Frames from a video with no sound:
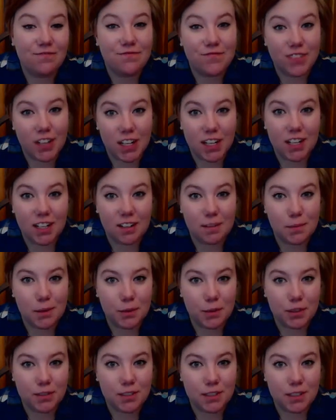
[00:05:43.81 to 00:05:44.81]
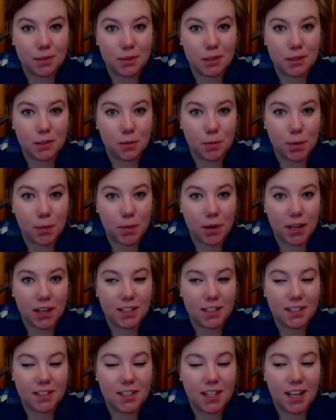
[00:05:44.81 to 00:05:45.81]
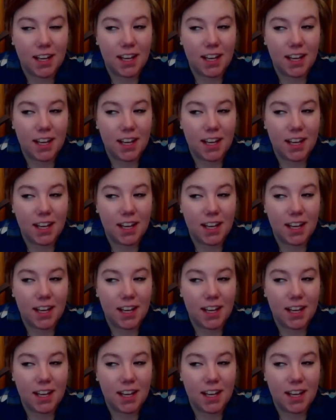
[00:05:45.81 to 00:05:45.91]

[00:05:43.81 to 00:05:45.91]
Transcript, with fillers: fuck, my wife's gonna be super pissed.